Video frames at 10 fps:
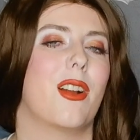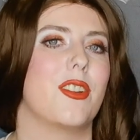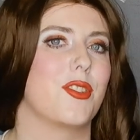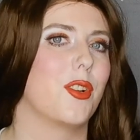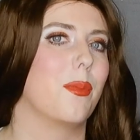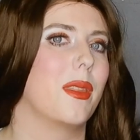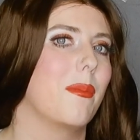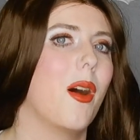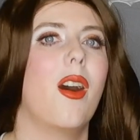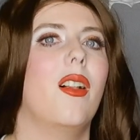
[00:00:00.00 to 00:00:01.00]
or I just open
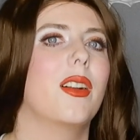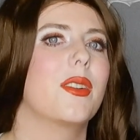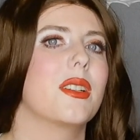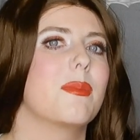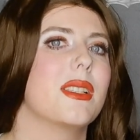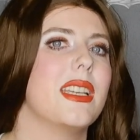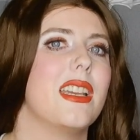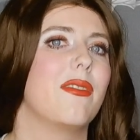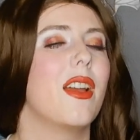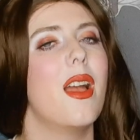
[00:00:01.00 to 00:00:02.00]
them all on Christmas
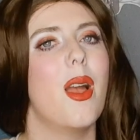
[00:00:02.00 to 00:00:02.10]
Eve